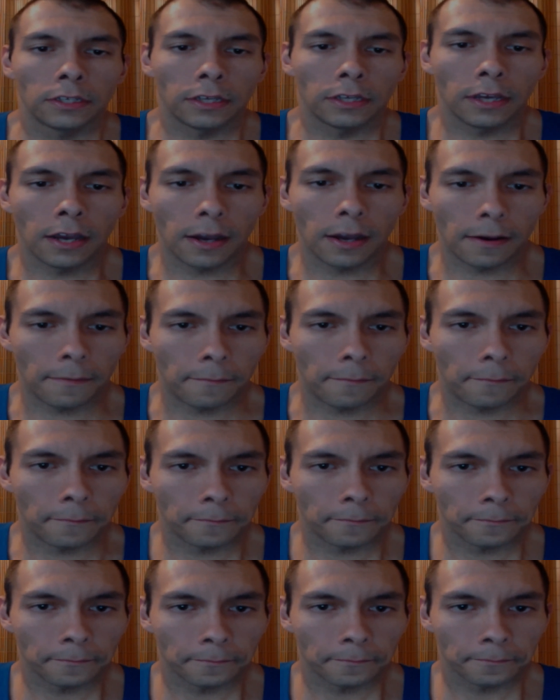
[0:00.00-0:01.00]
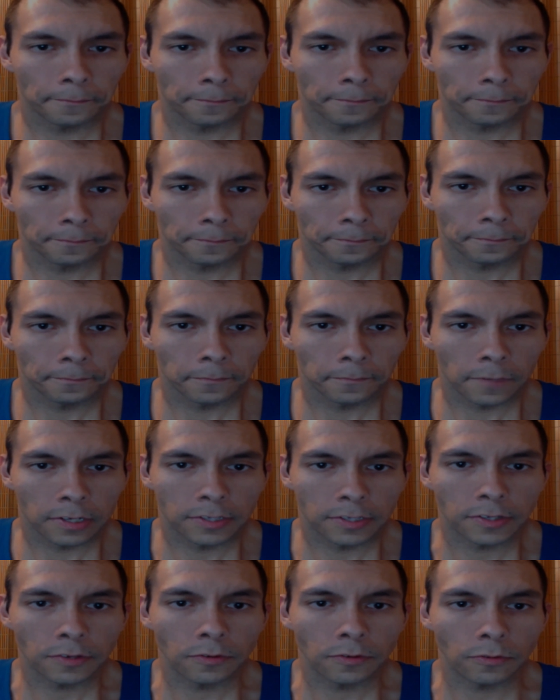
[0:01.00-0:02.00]

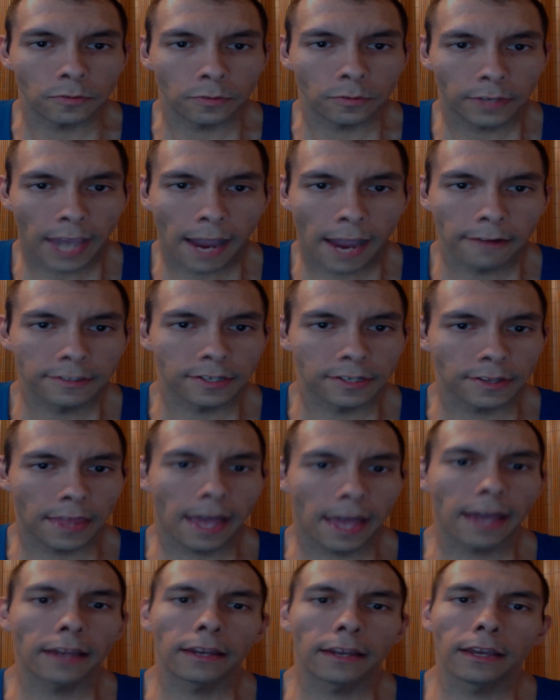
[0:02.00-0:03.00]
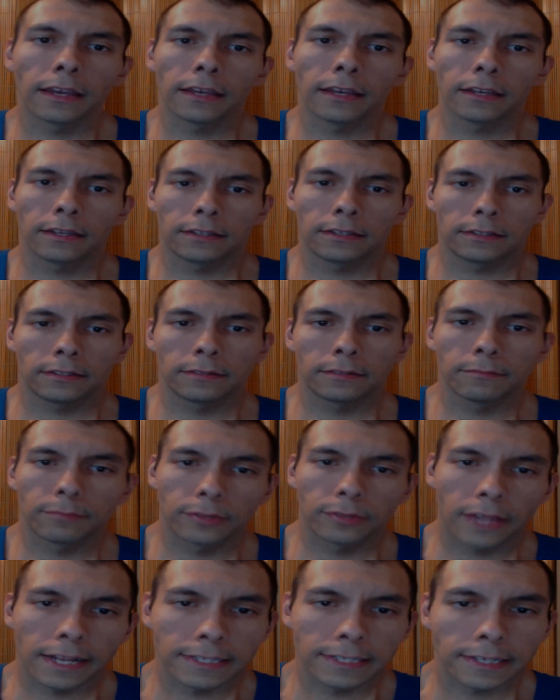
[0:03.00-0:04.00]
to counter that,
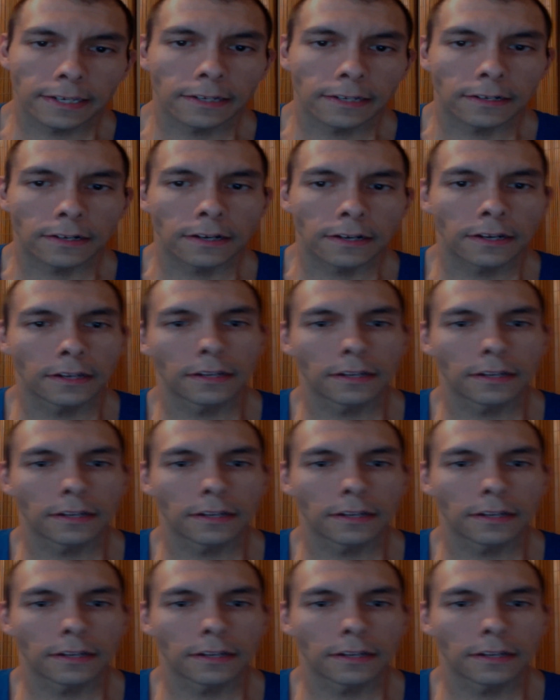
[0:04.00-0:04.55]
Plantinga,